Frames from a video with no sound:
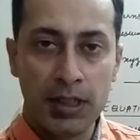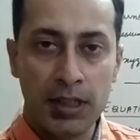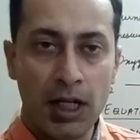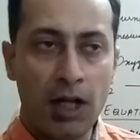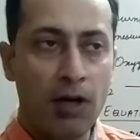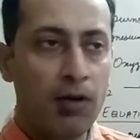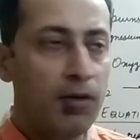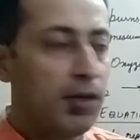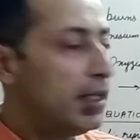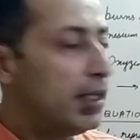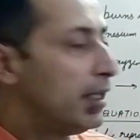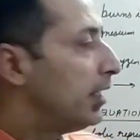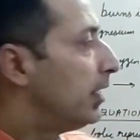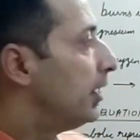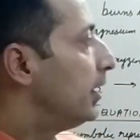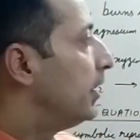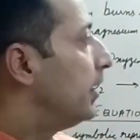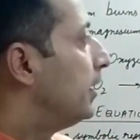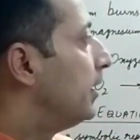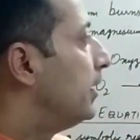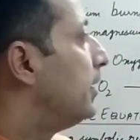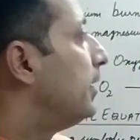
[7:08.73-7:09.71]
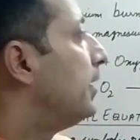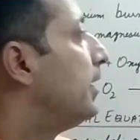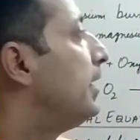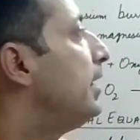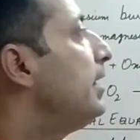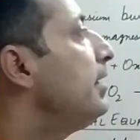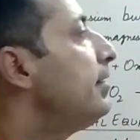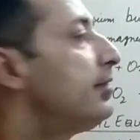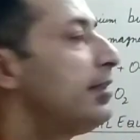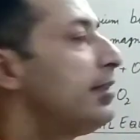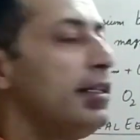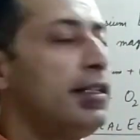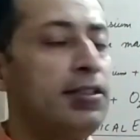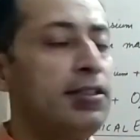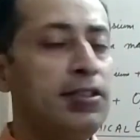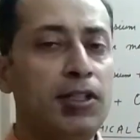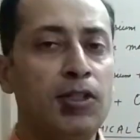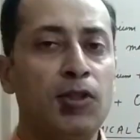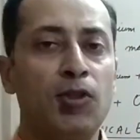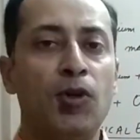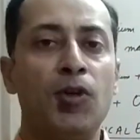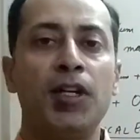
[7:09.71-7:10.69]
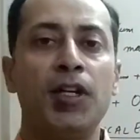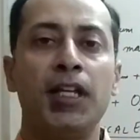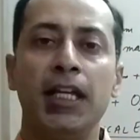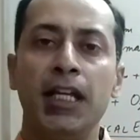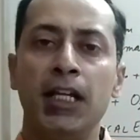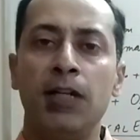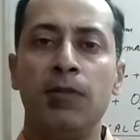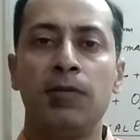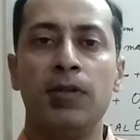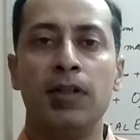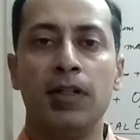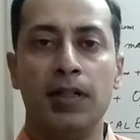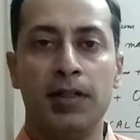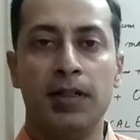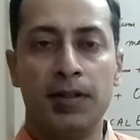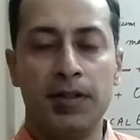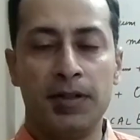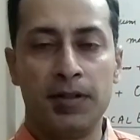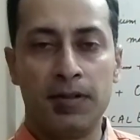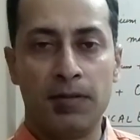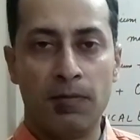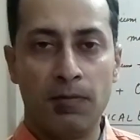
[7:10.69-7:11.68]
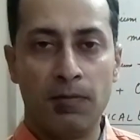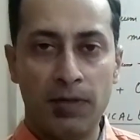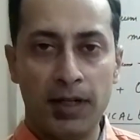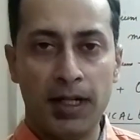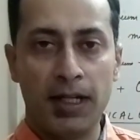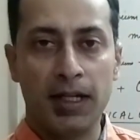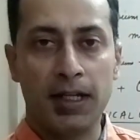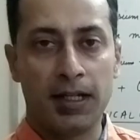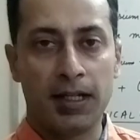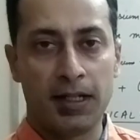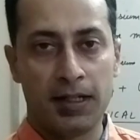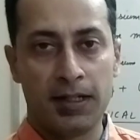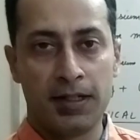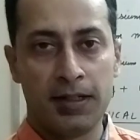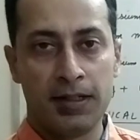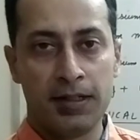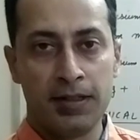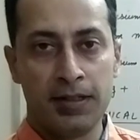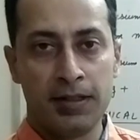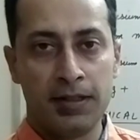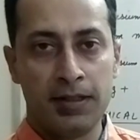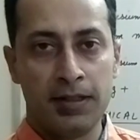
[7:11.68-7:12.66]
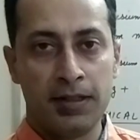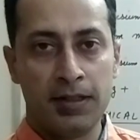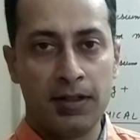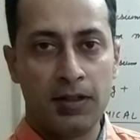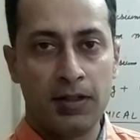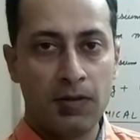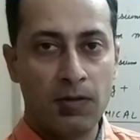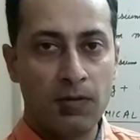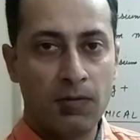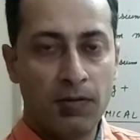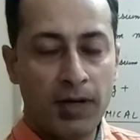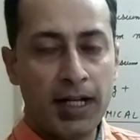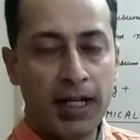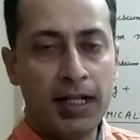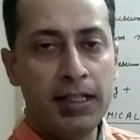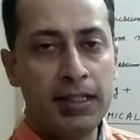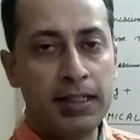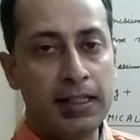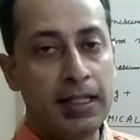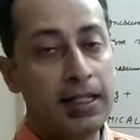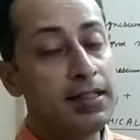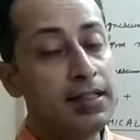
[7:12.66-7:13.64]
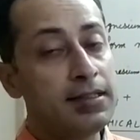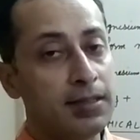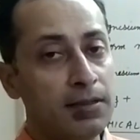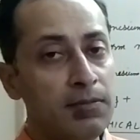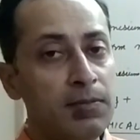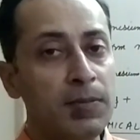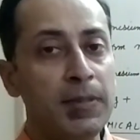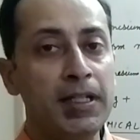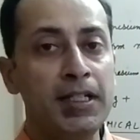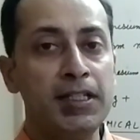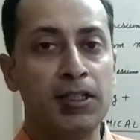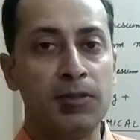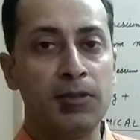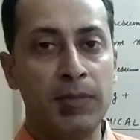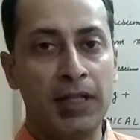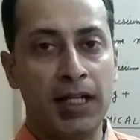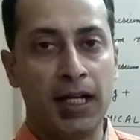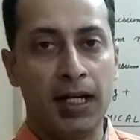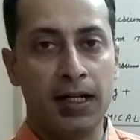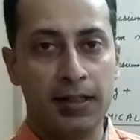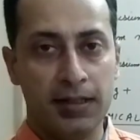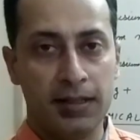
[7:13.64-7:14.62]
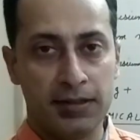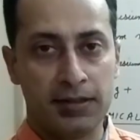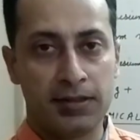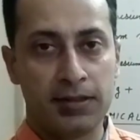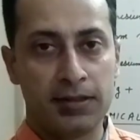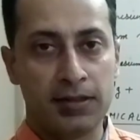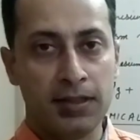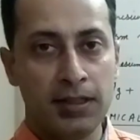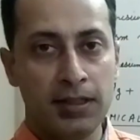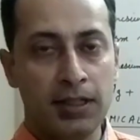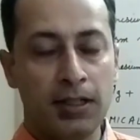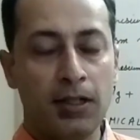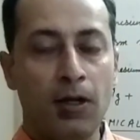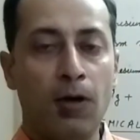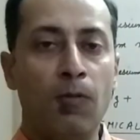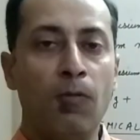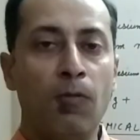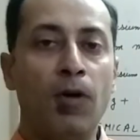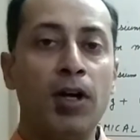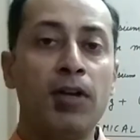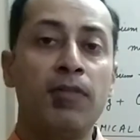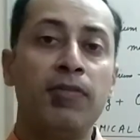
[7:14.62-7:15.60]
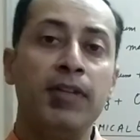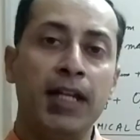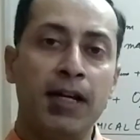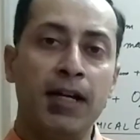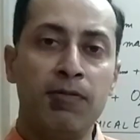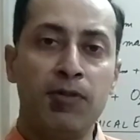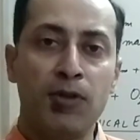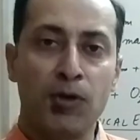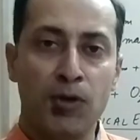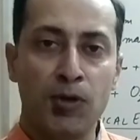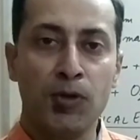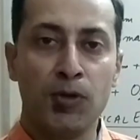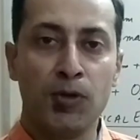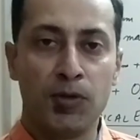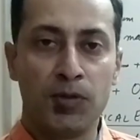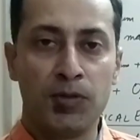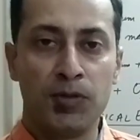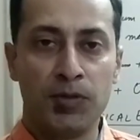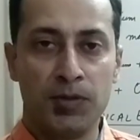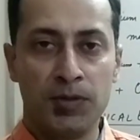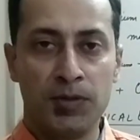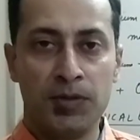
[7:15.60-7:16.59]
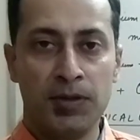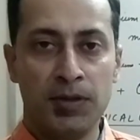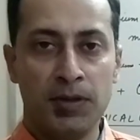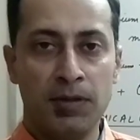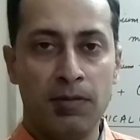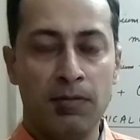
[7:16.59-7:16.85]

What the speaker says: Now, these things are not equal. Why? There is some reason behind this. Now, what we have to do?